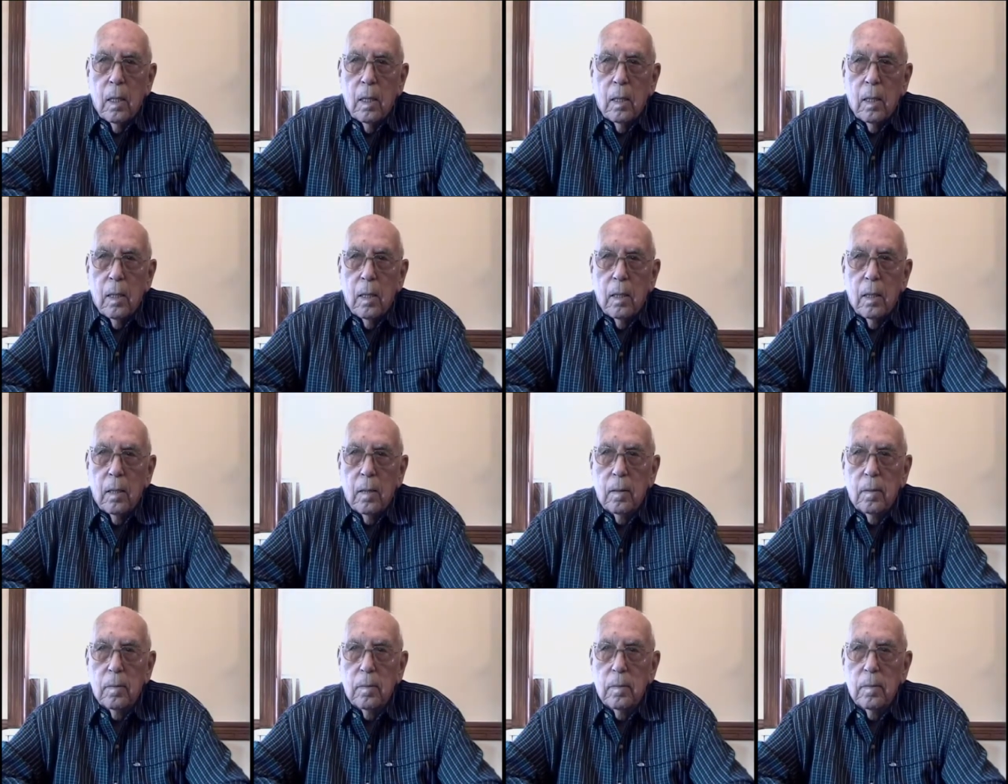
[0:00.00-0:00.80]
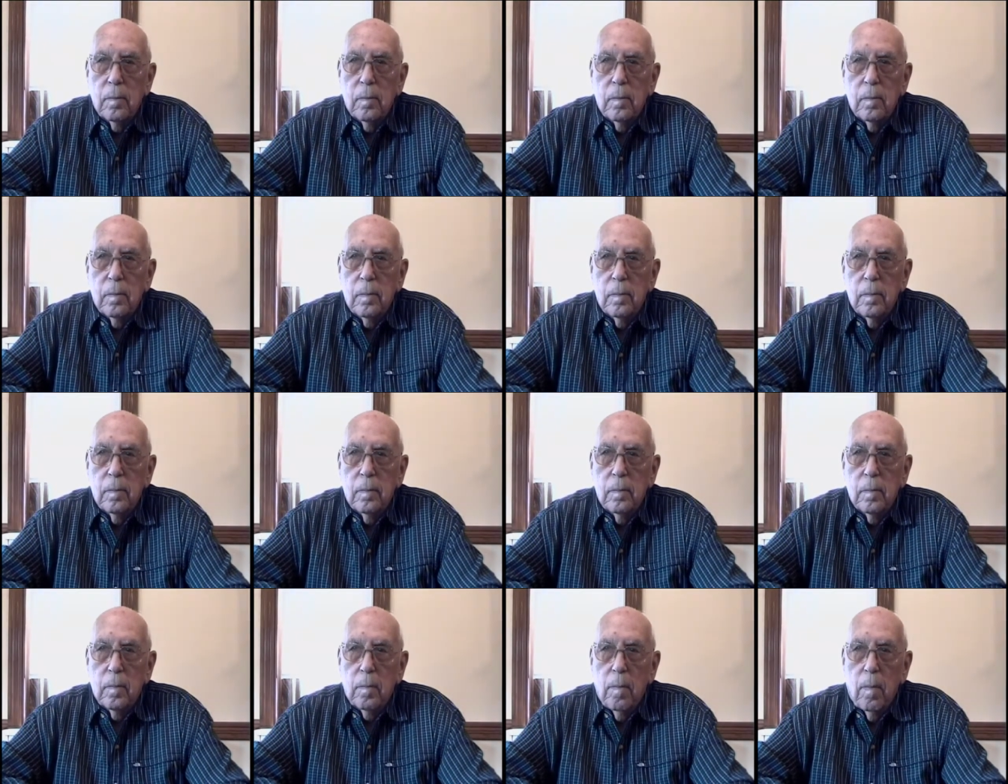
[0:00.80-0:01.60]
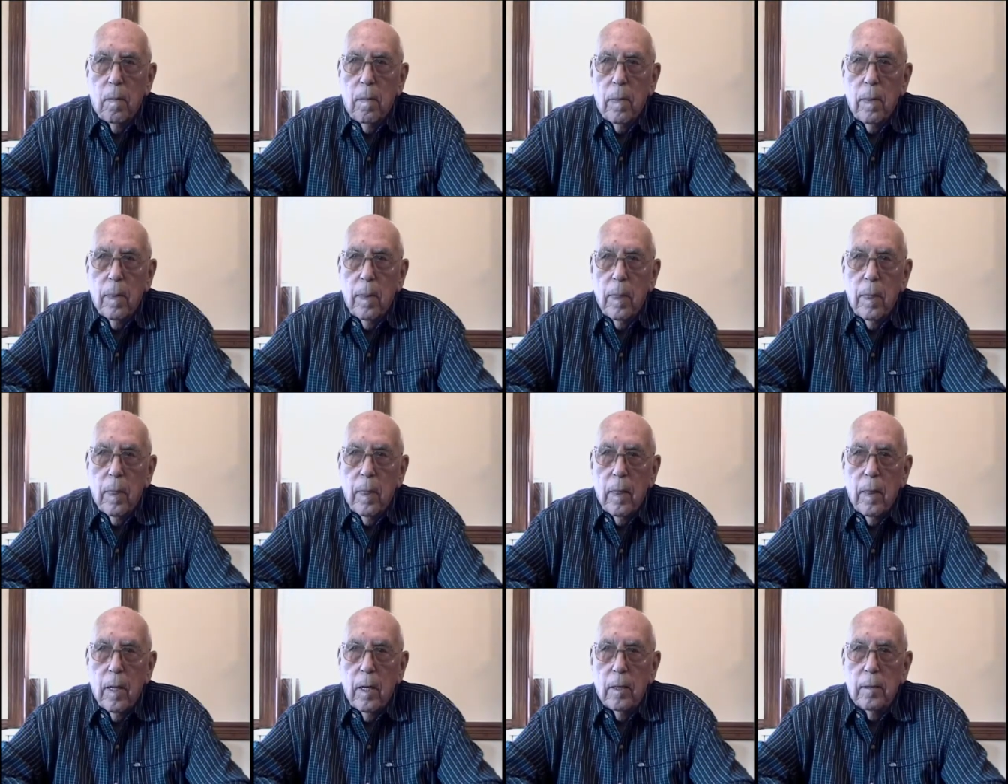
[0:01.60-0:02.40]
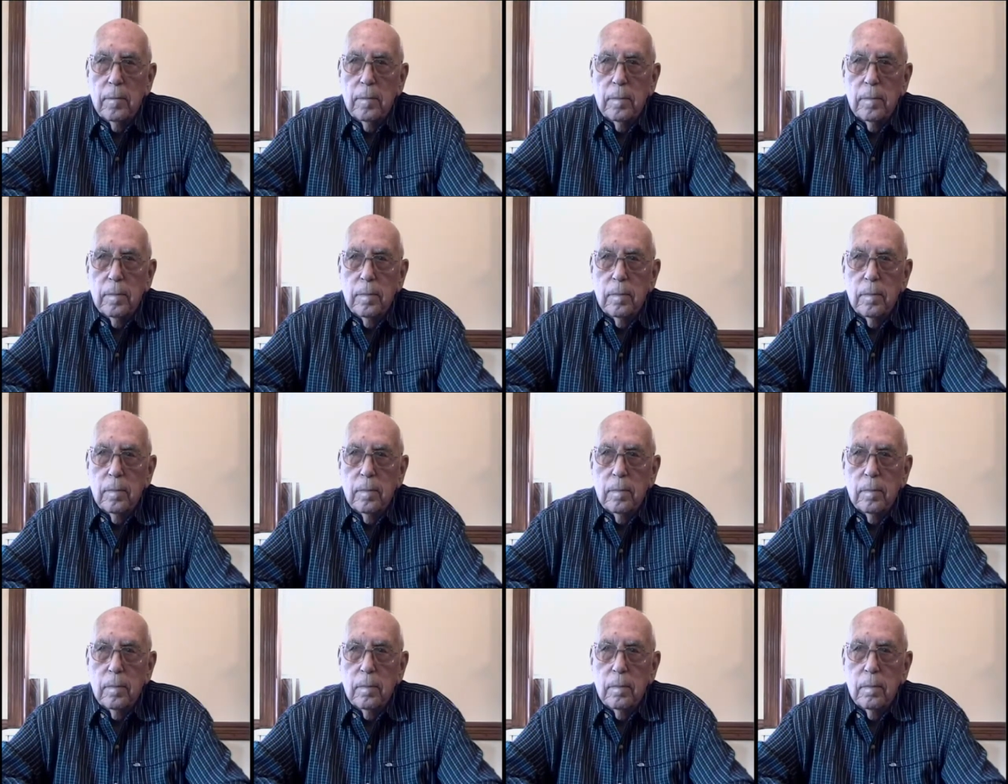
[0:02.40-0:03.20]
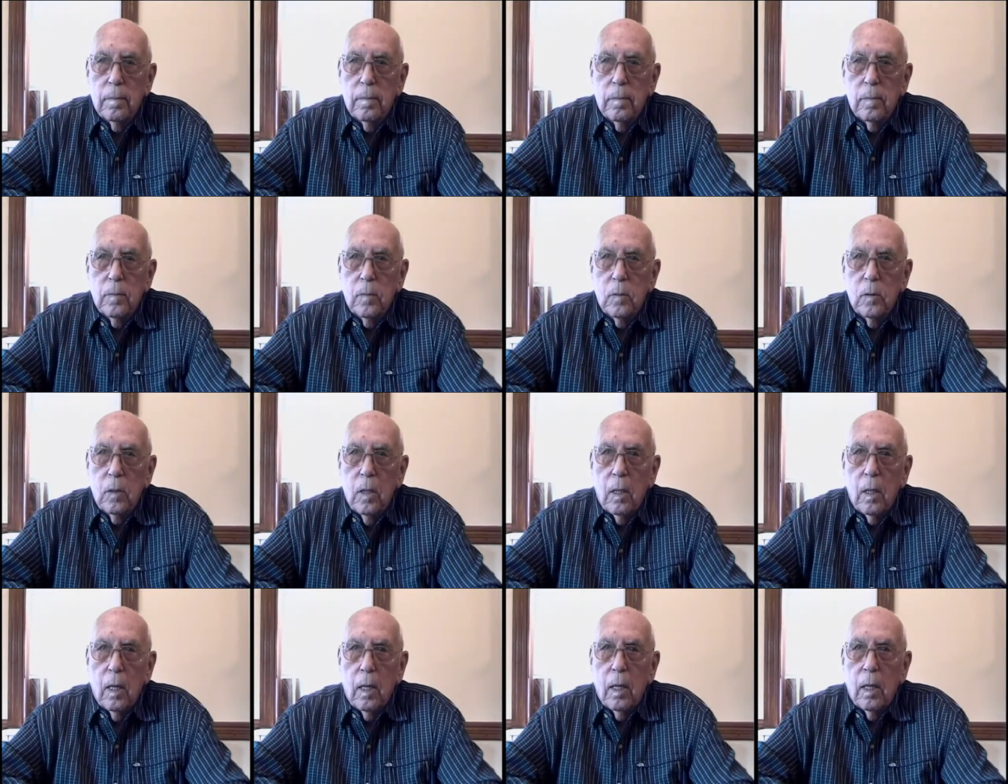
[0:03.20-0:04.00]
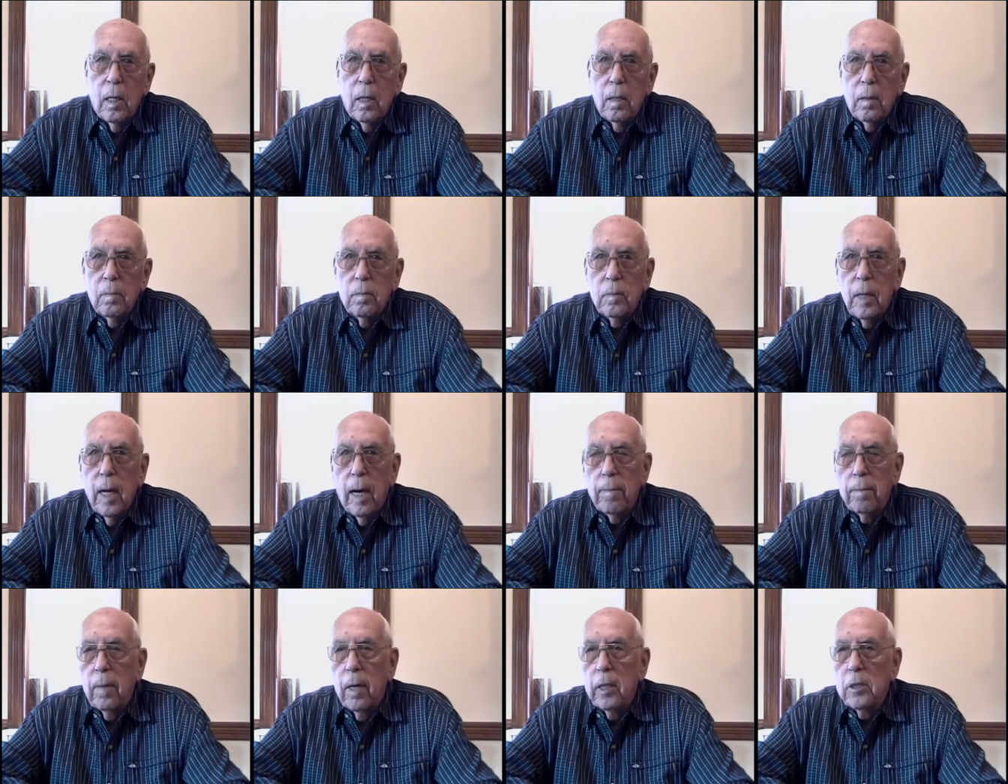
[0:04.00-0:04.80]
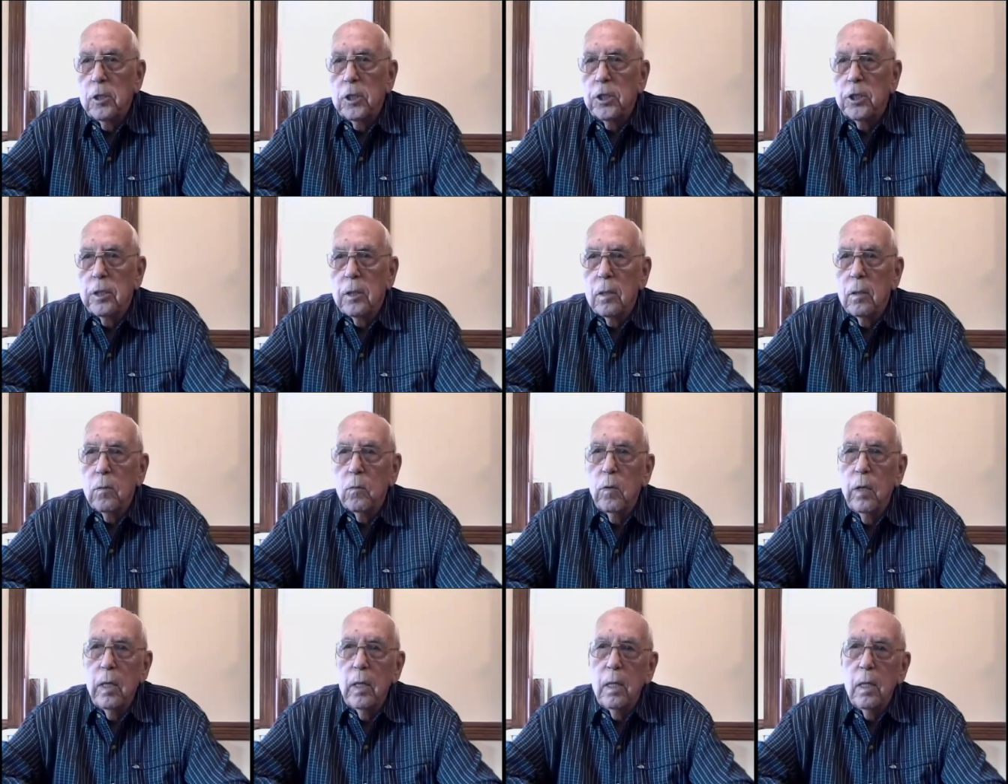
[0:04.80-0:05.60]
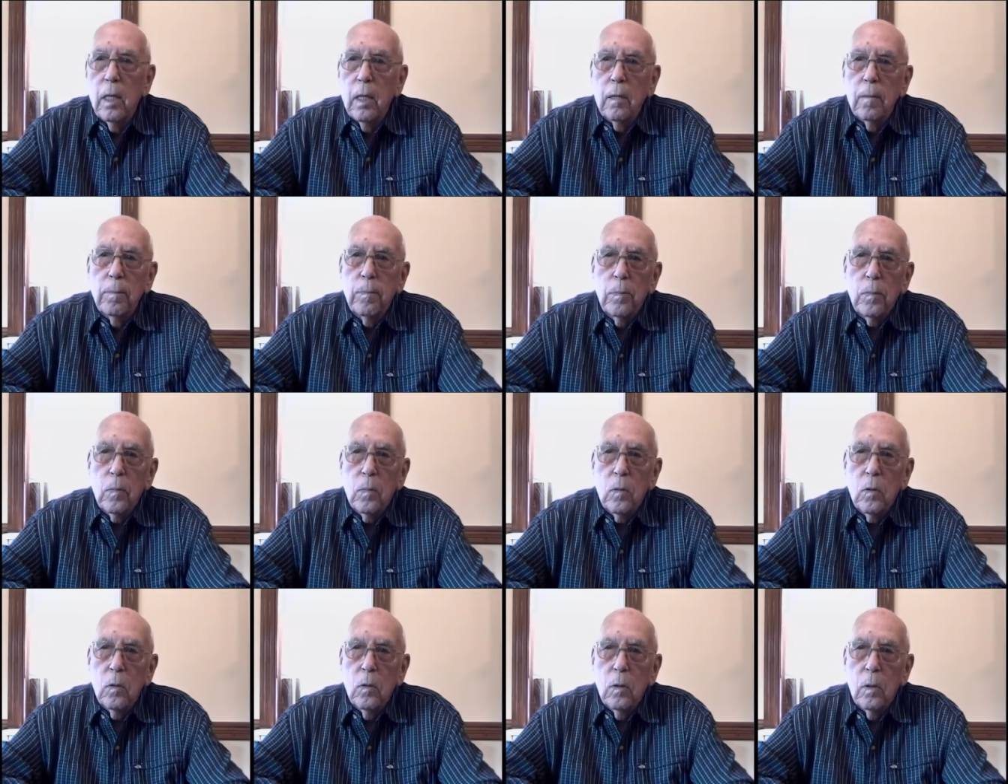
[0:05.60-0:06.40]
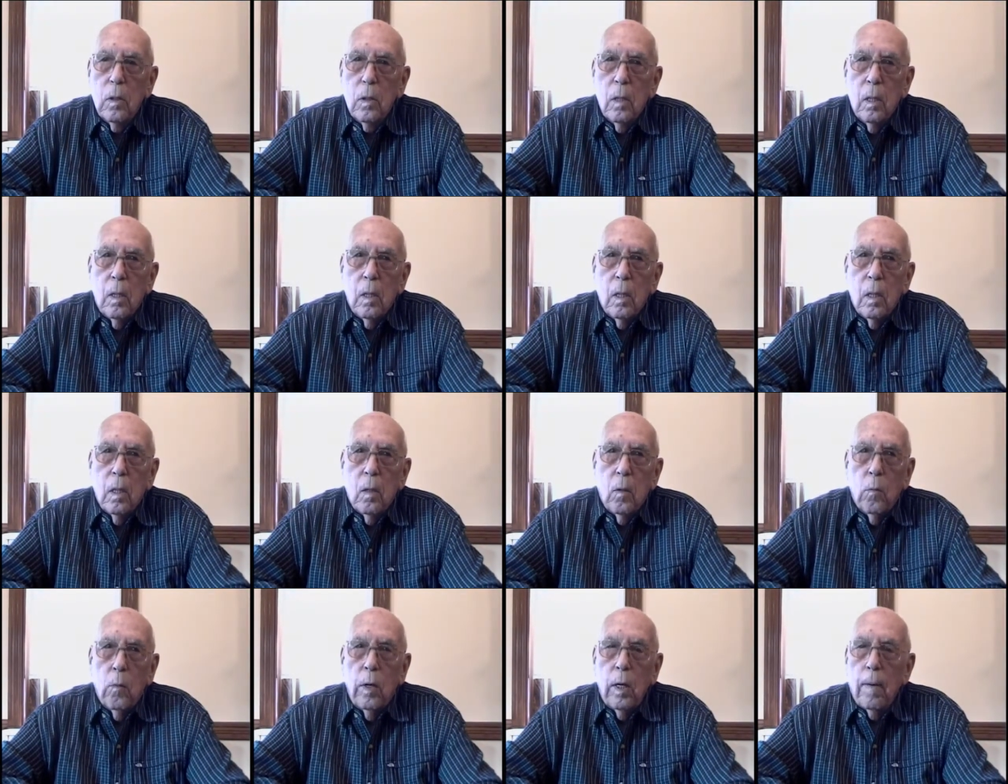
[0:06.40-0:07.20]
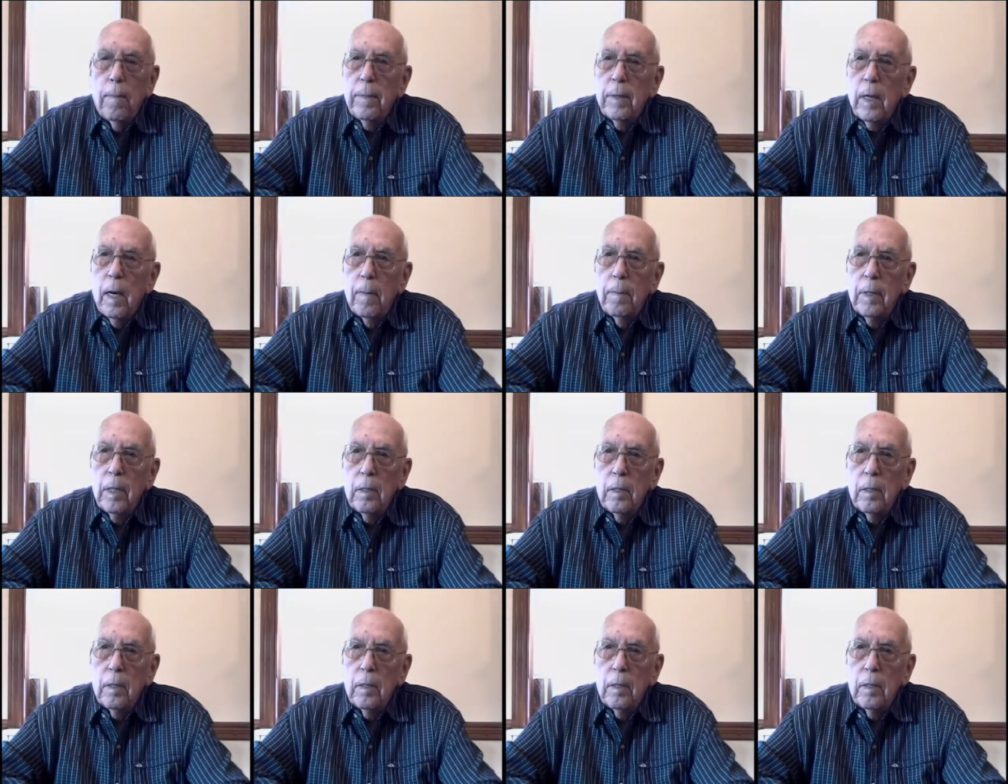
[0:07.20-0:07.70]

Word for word: All right. Did you get to do any flying at all? Not much. We went up a couple